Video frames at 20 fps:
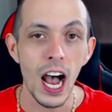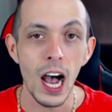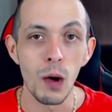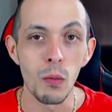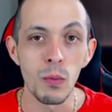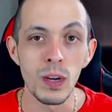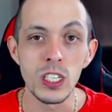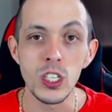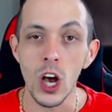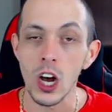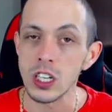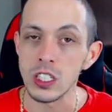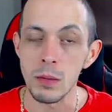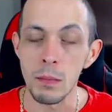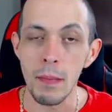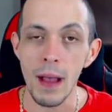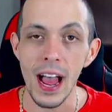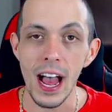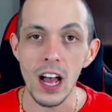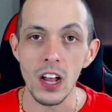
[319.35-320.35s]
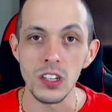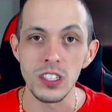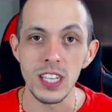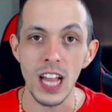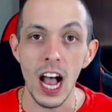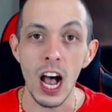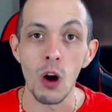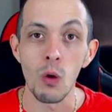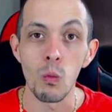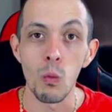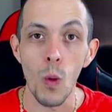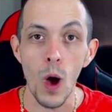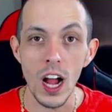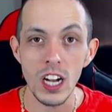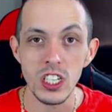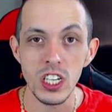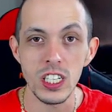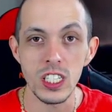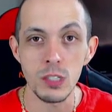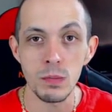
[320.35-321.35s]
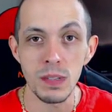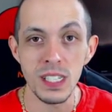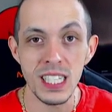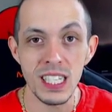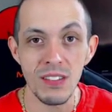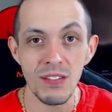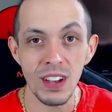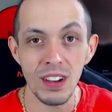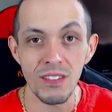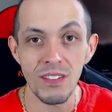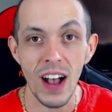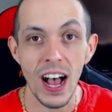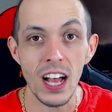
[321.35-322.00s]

Um, we talked about uh, watching specific